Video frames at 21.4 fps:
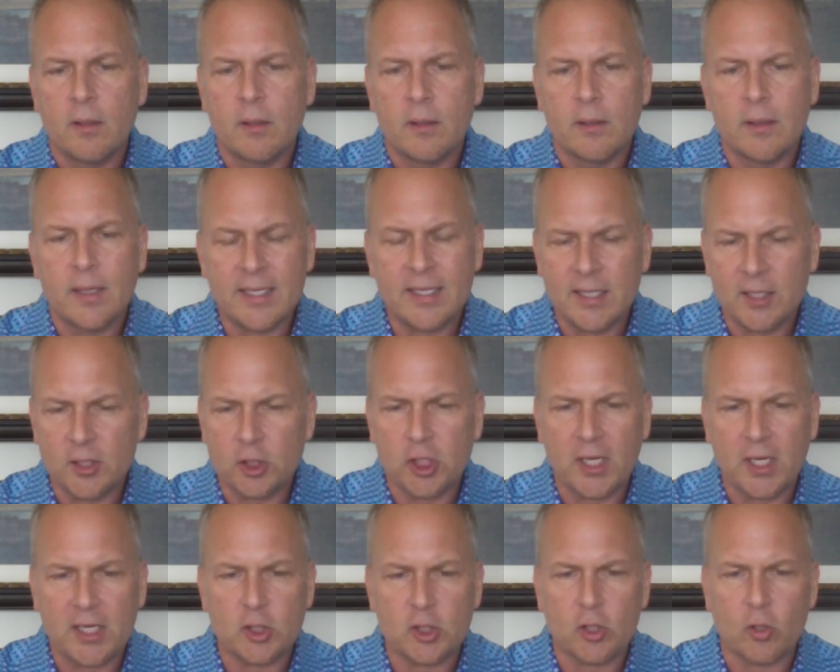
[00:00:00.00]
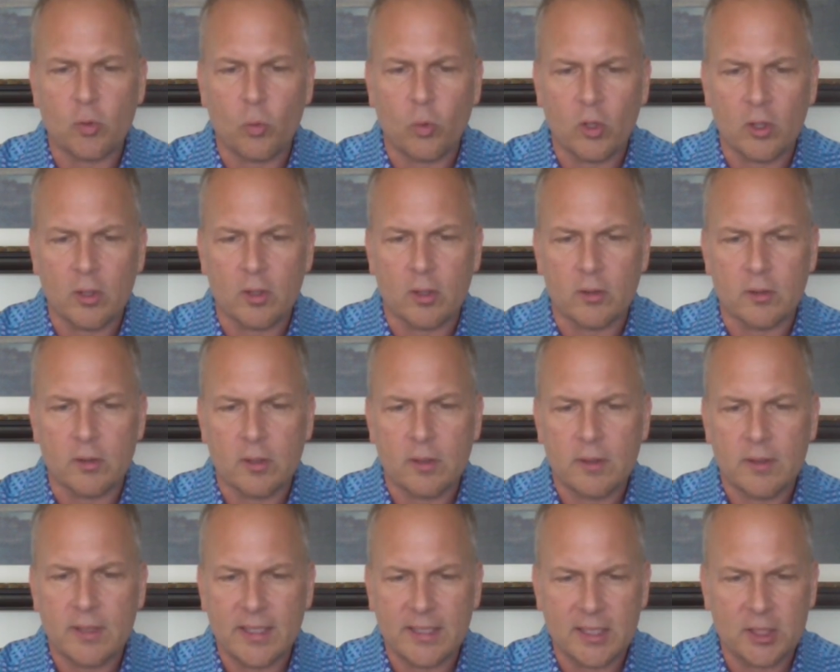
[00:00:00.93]
they can change the world,
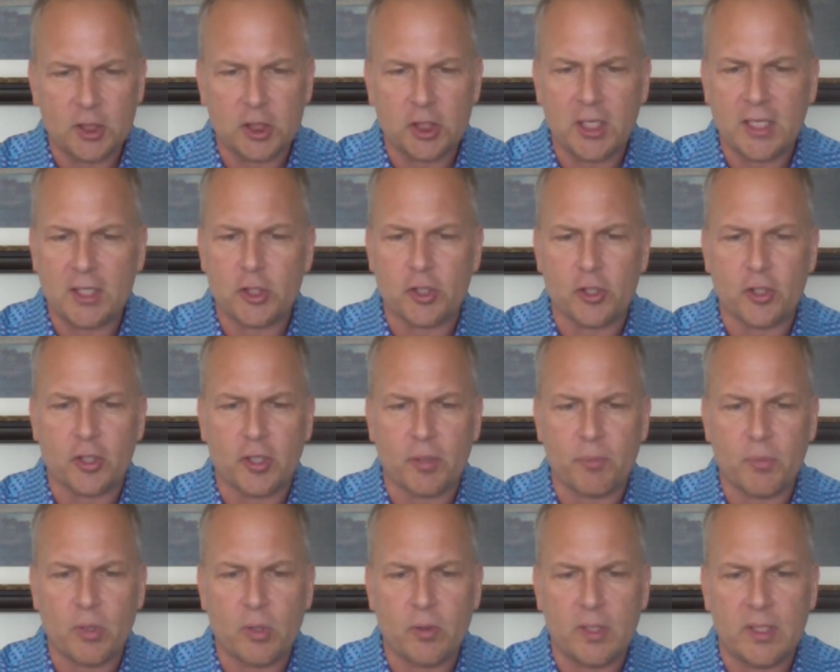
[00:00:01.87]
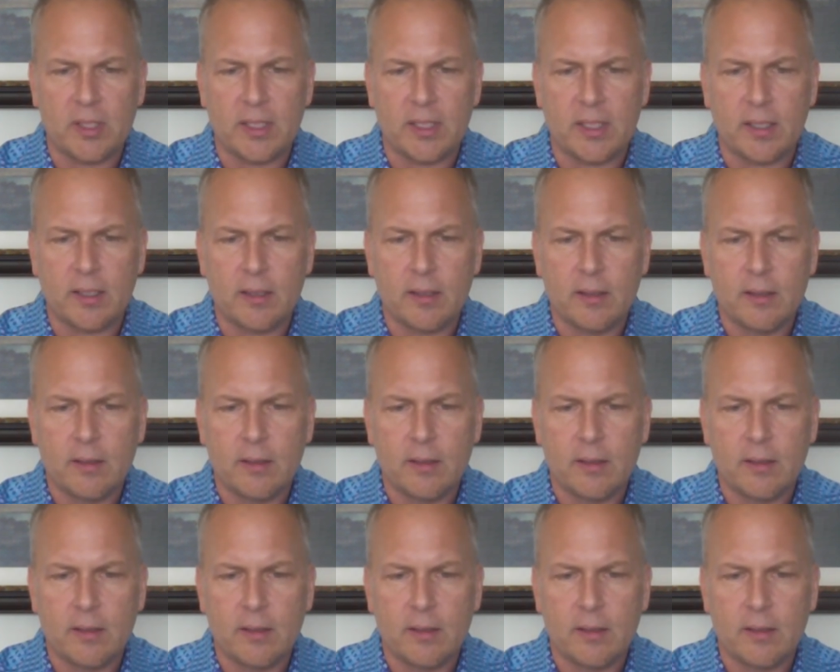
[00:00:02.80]
they can change your community.